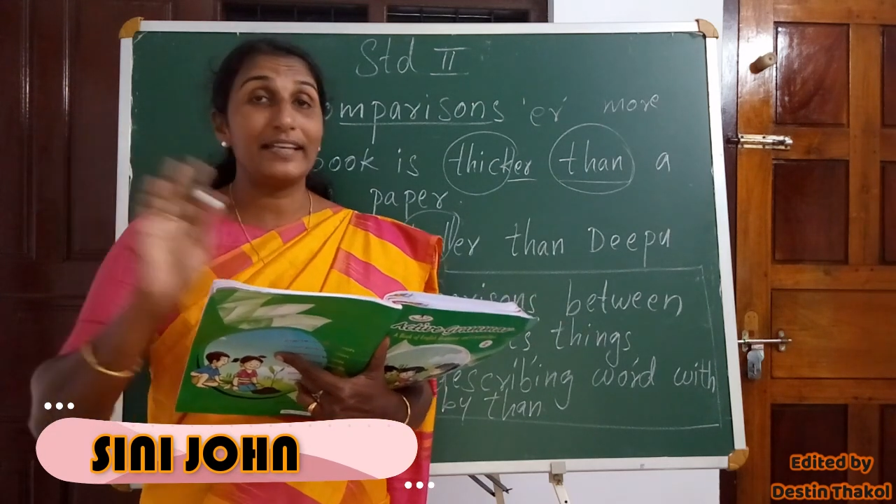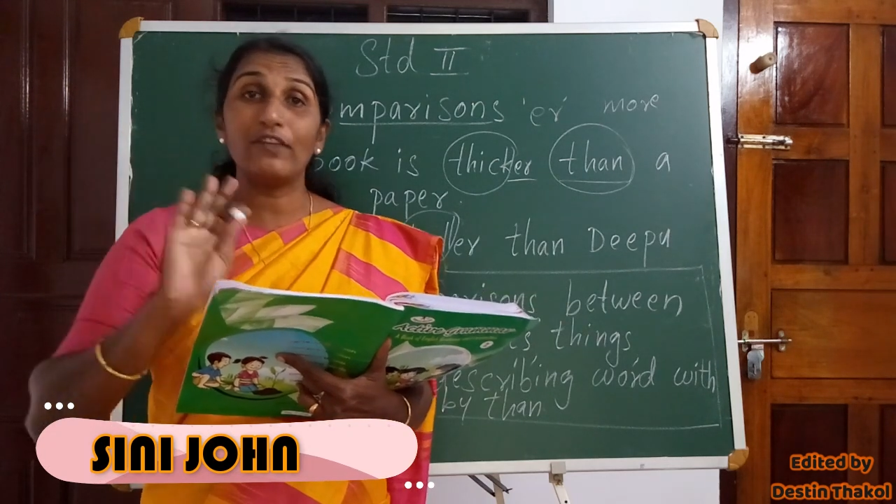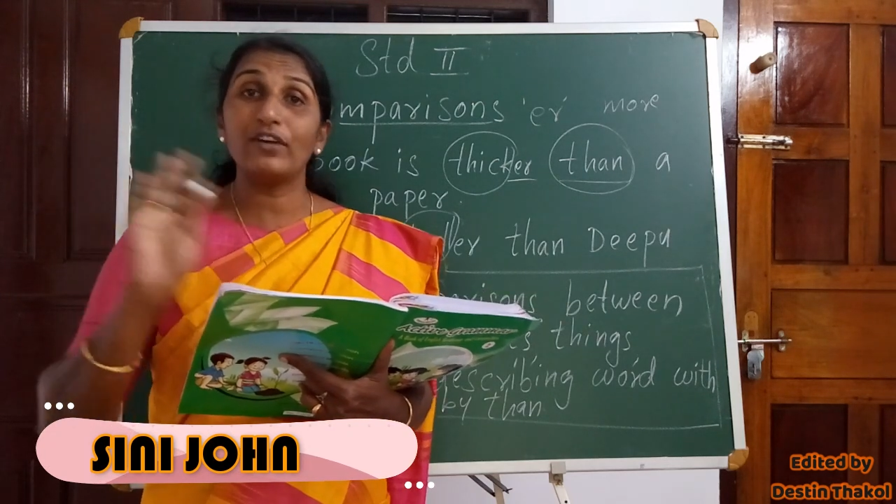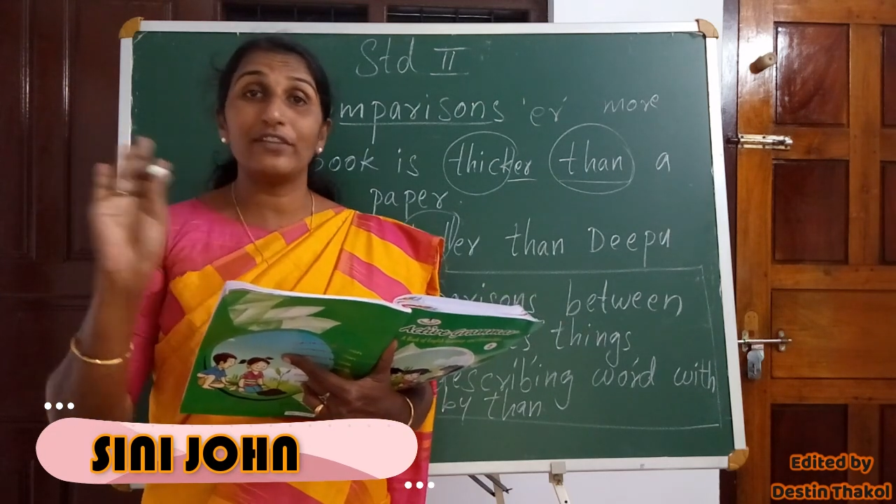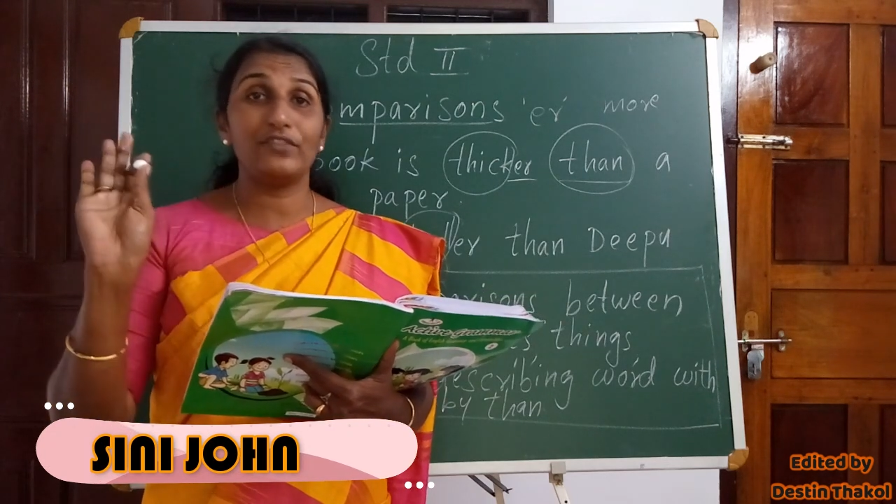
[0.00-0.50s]

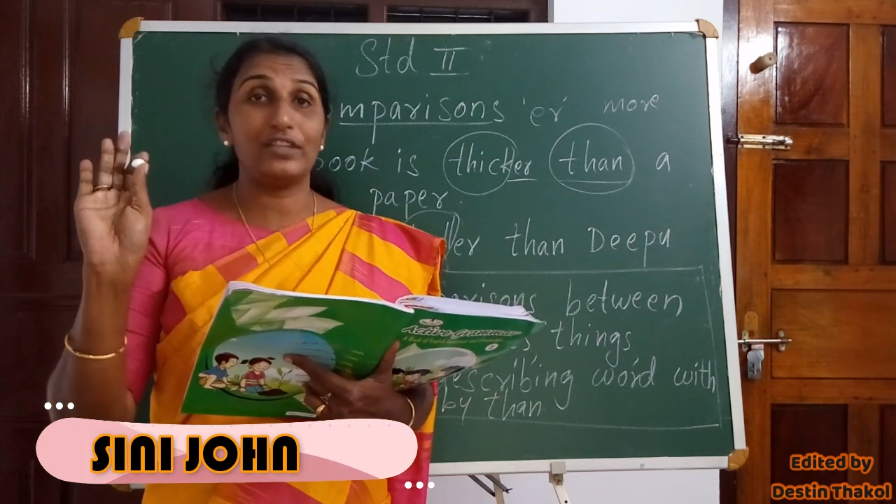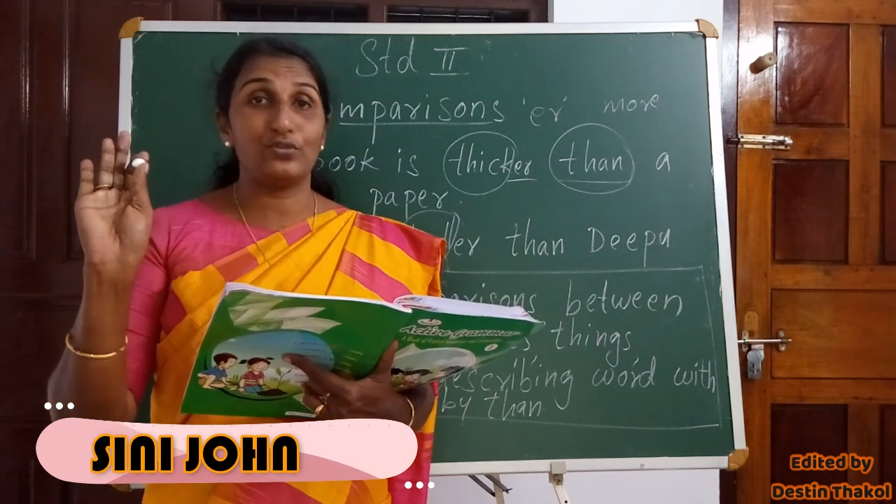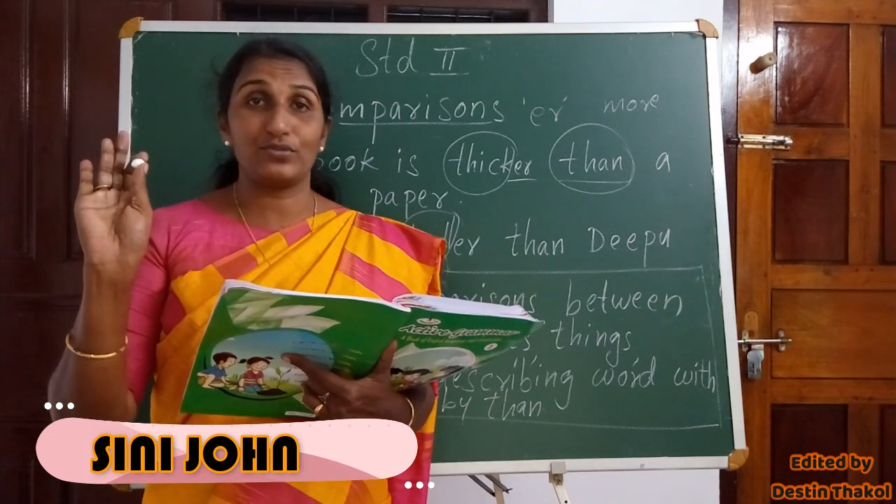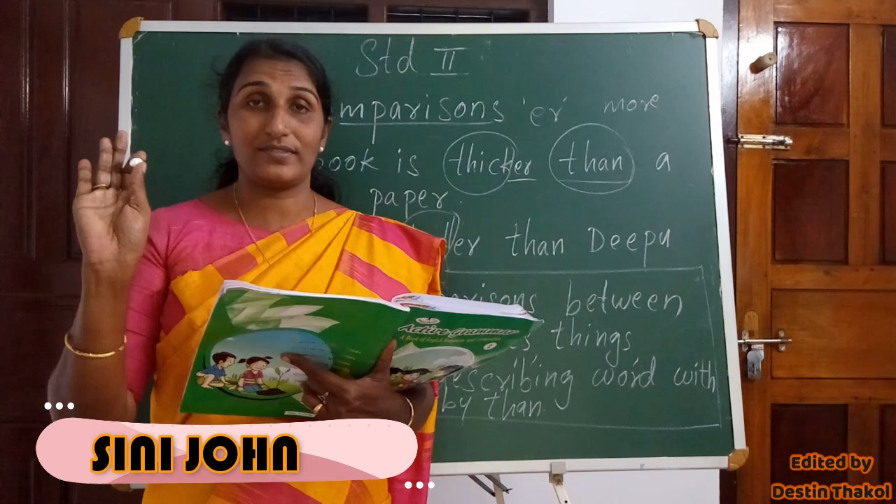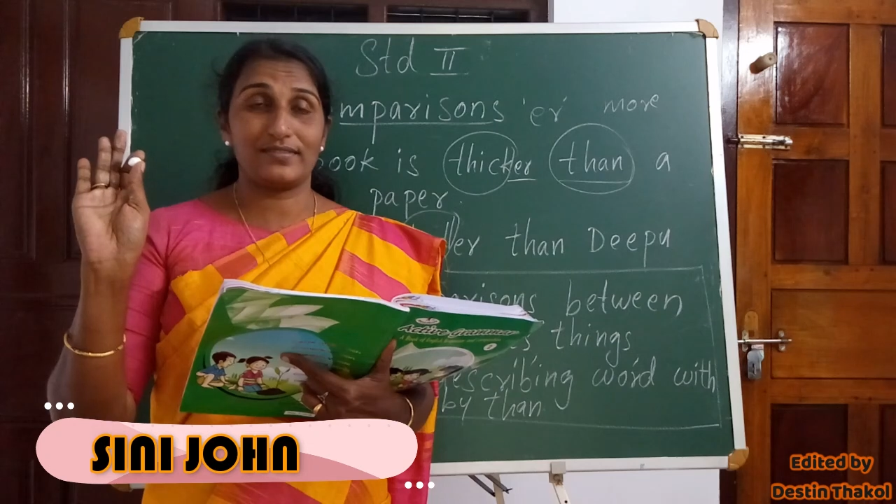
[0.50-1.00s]
never we
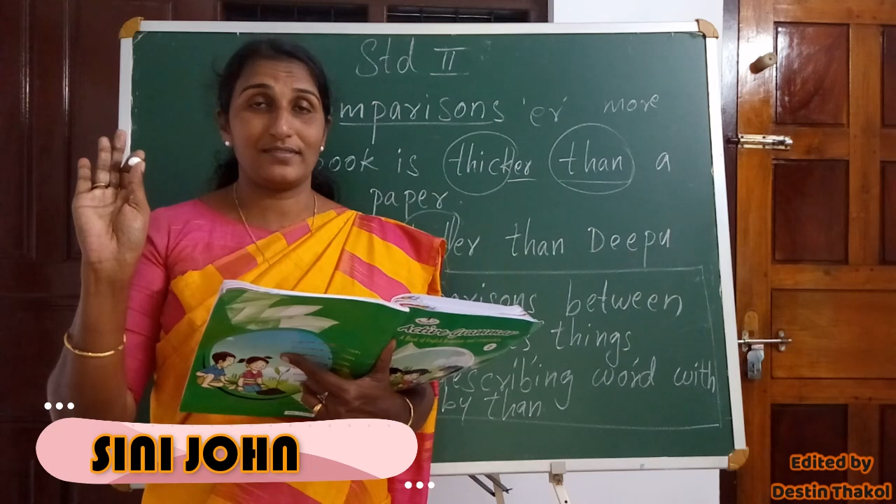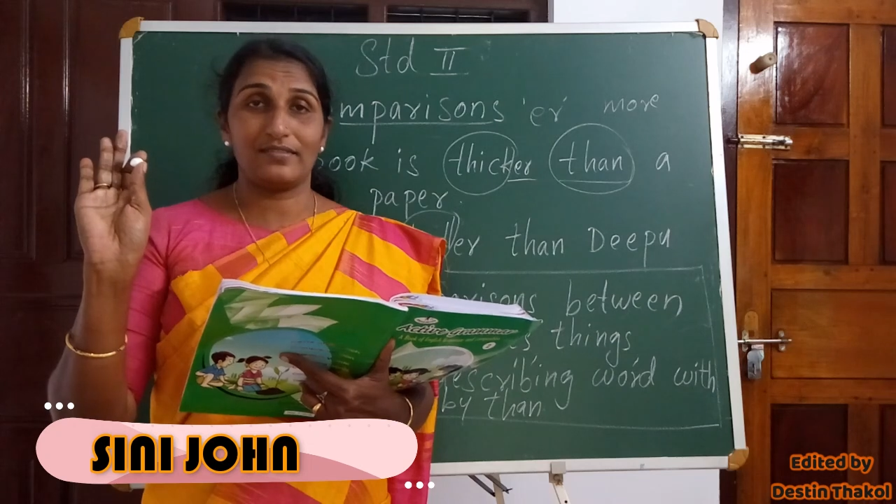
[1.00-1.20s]
use.